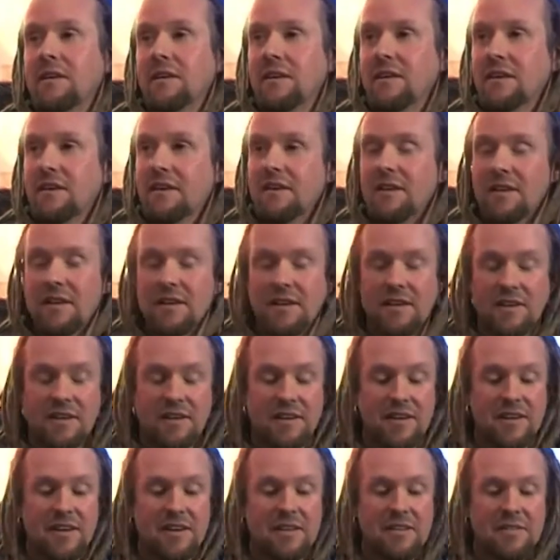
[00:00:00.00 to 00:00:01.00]
Yeah, and
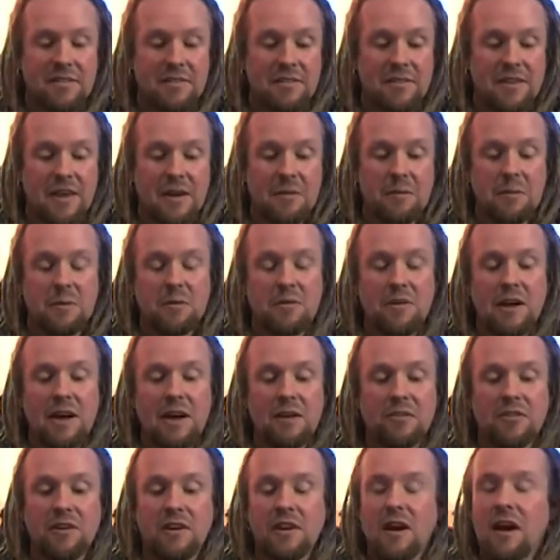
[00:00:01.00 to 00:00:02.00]
uh, there we was
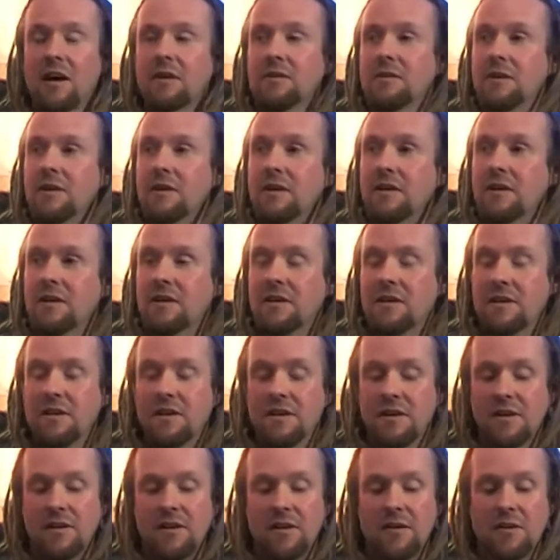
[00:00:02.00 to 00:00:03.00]
allowed to go.
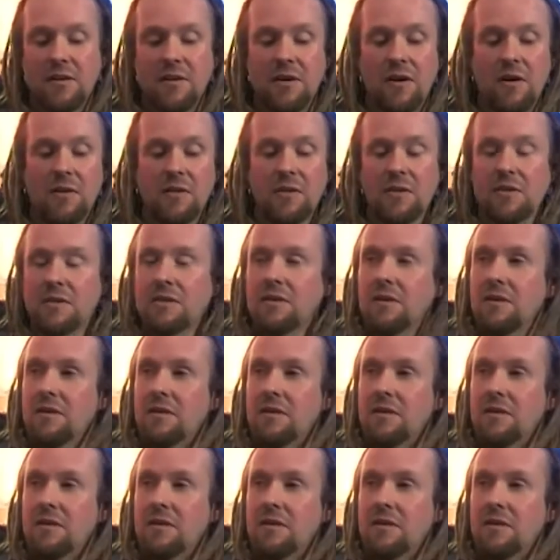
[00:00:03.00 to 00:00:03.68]
Yeah. On, so you